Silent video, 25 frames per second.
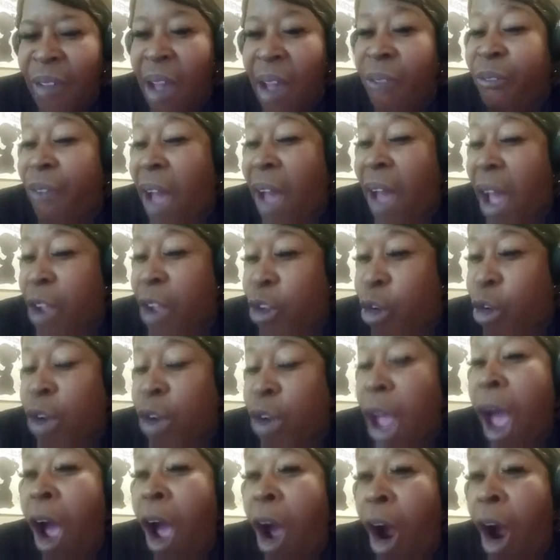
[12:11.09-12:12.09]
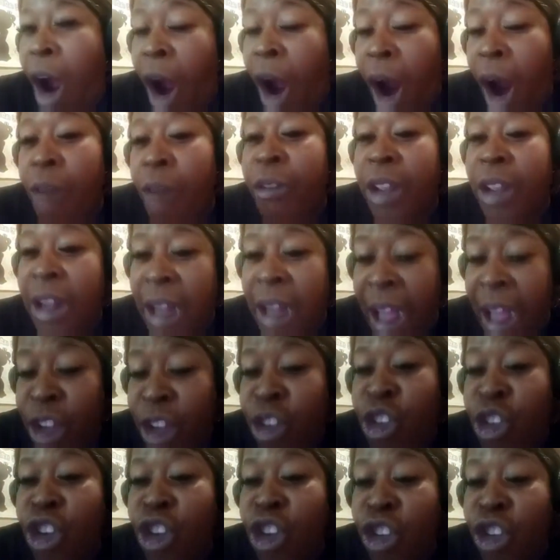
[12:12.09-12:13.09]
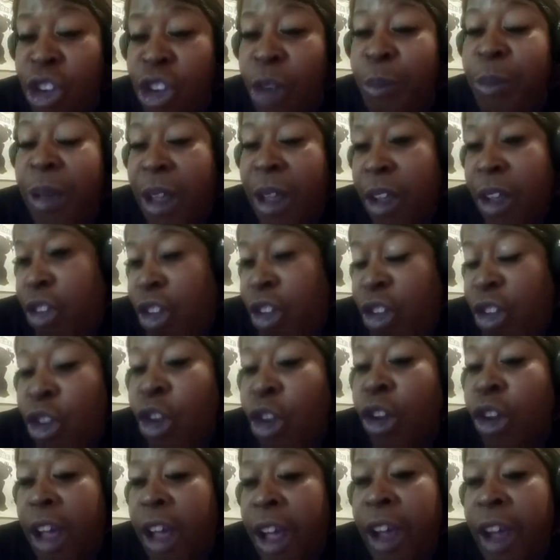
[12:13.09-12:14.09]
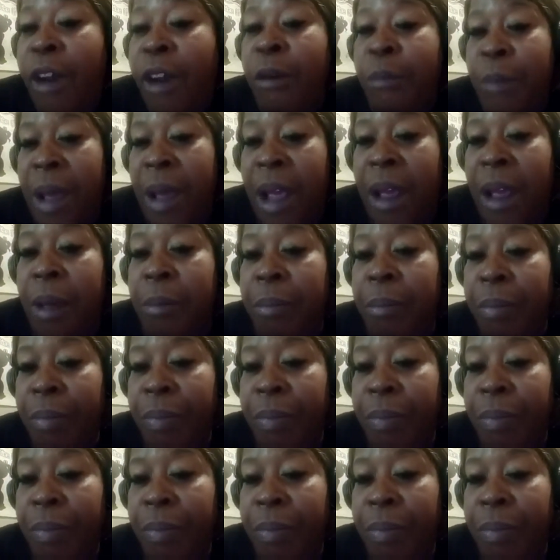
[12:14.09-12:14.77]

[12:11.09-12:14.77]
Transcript: I valued our relationship because he took care of me.